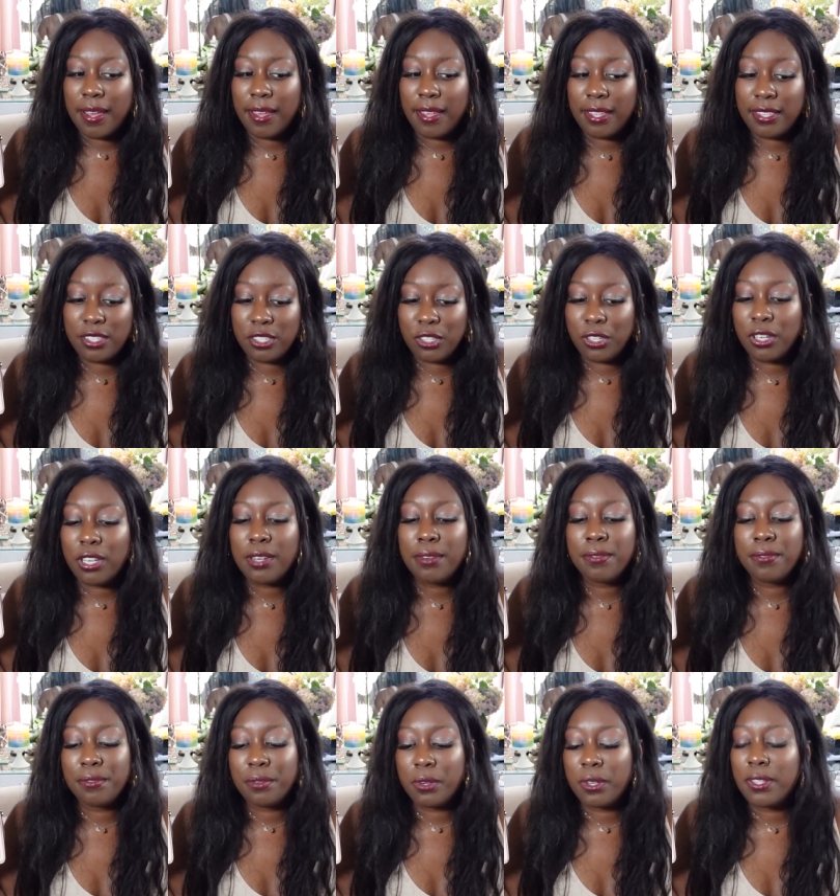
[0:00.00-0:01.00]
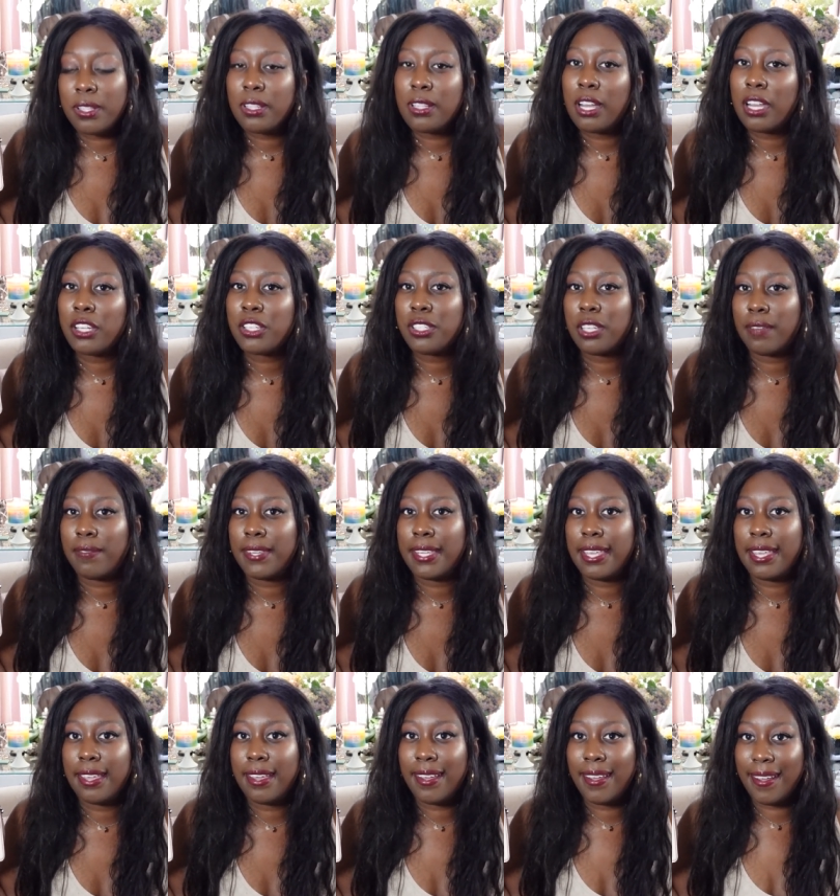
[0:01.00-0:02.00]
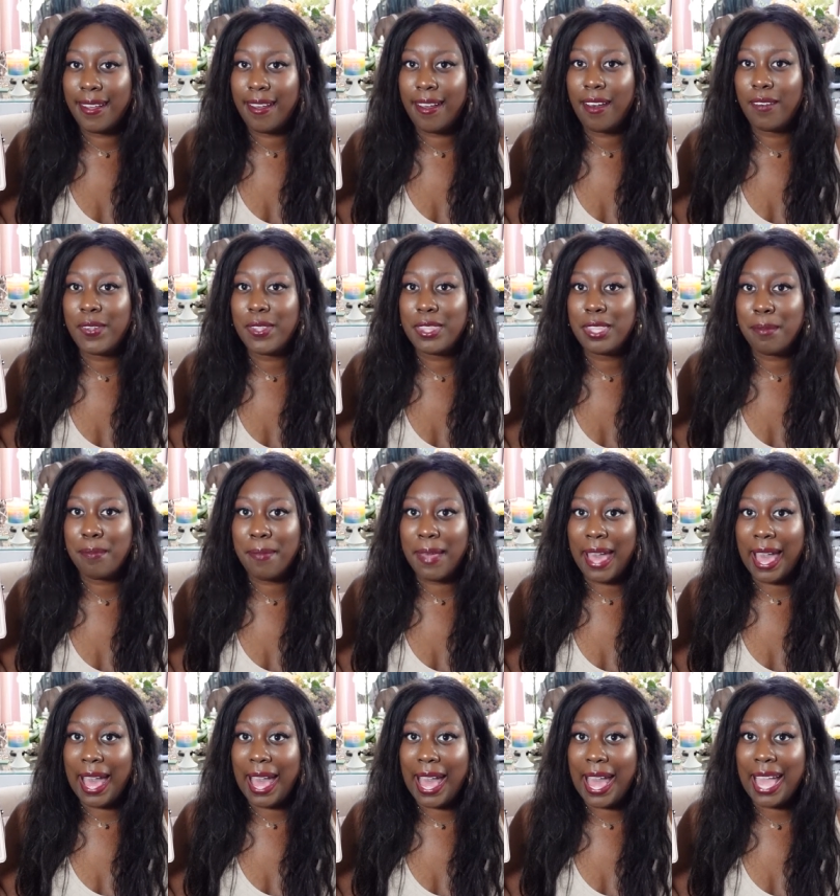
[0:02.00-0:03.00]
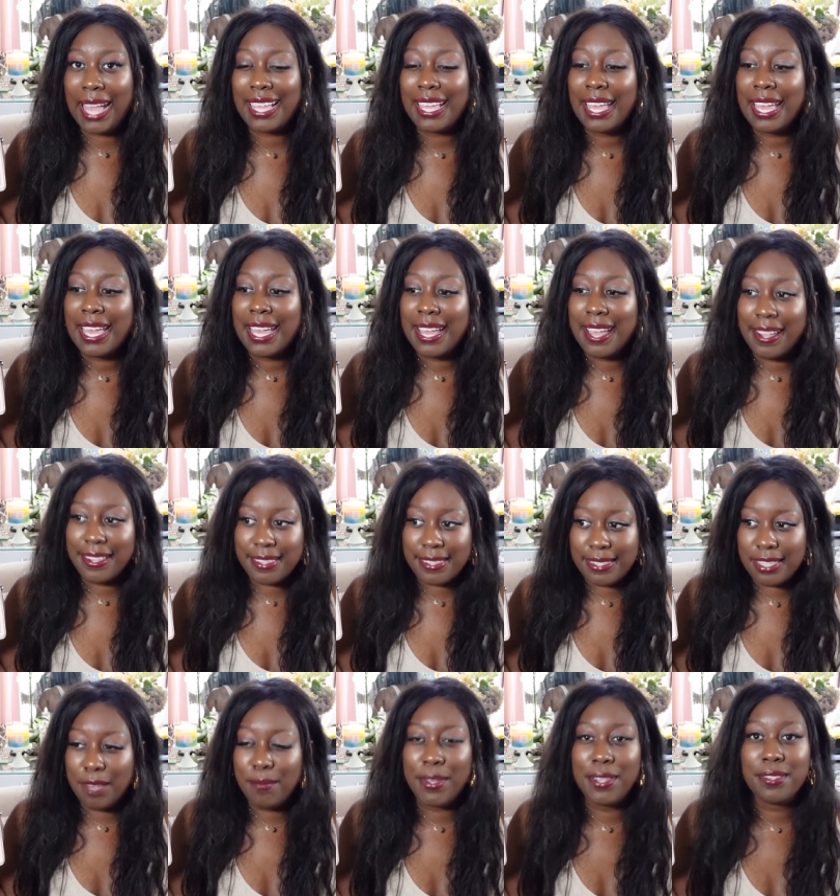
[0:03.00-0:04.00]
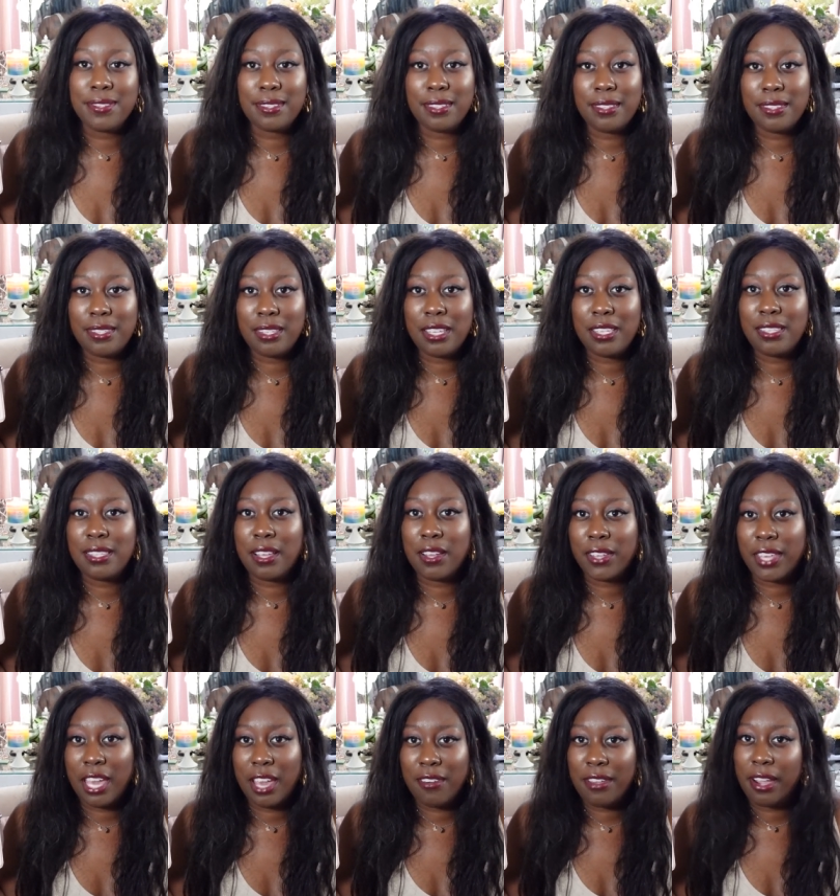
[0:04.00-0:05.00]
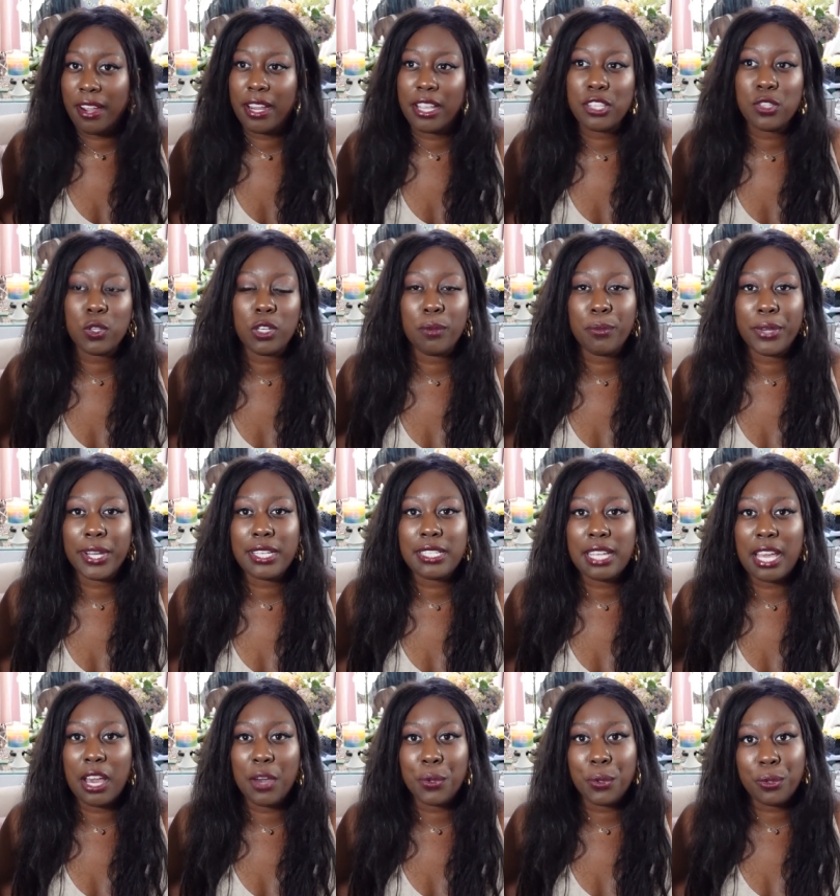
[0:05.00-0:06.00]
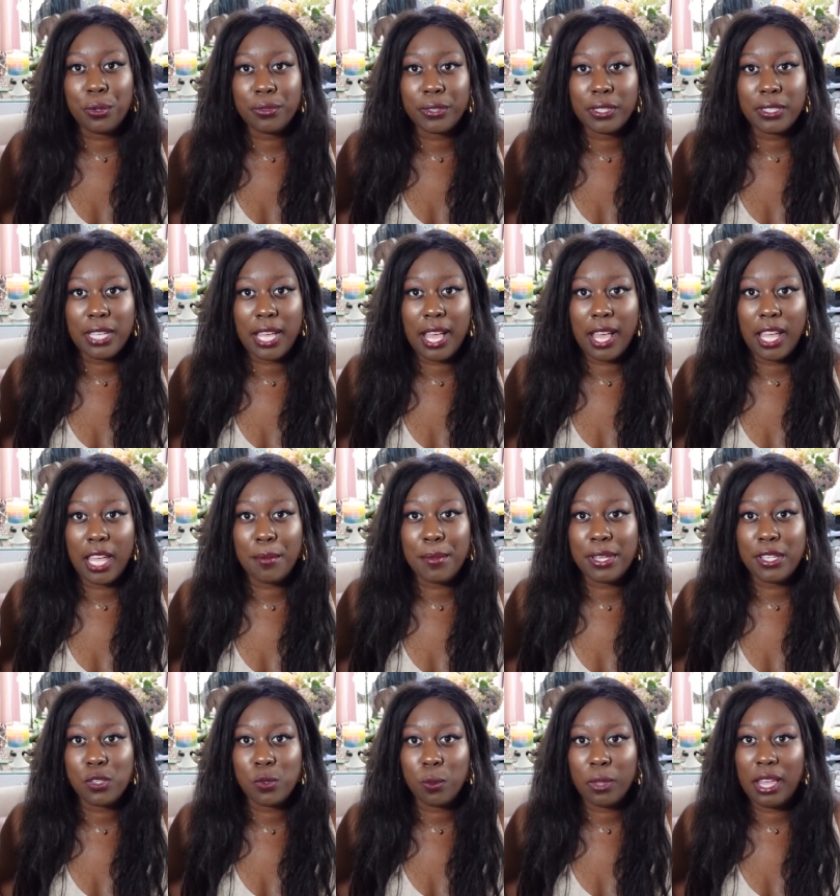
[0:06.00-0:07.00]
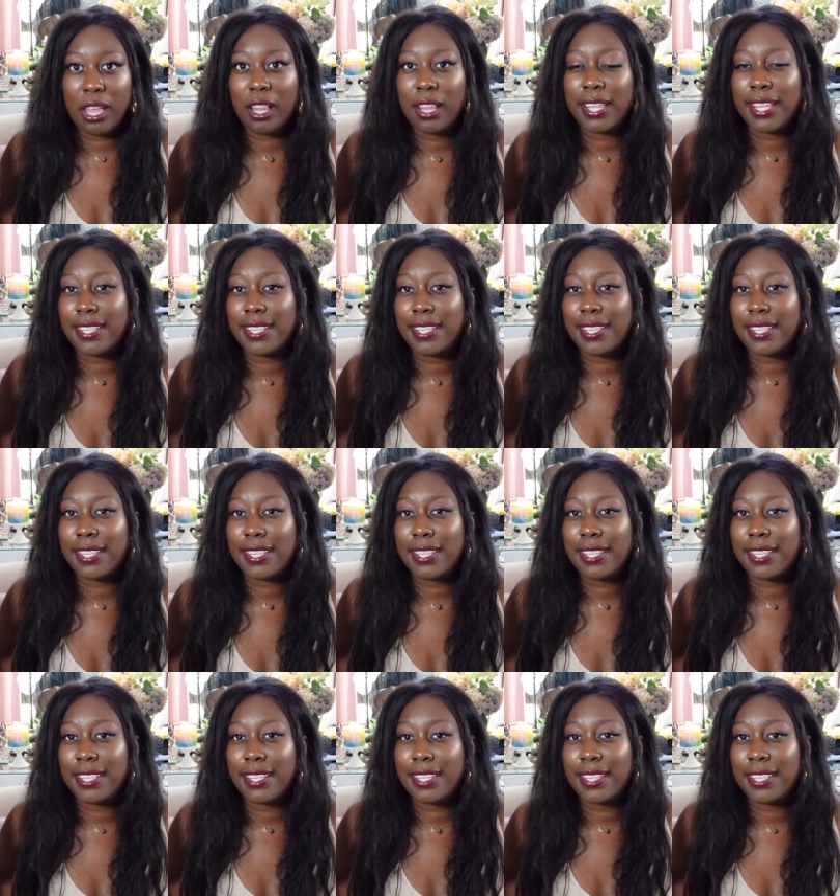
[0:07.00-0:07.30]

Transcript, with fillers: It's good for the longevity of the bag in some instances. Now, caviar is going to break down over time as well.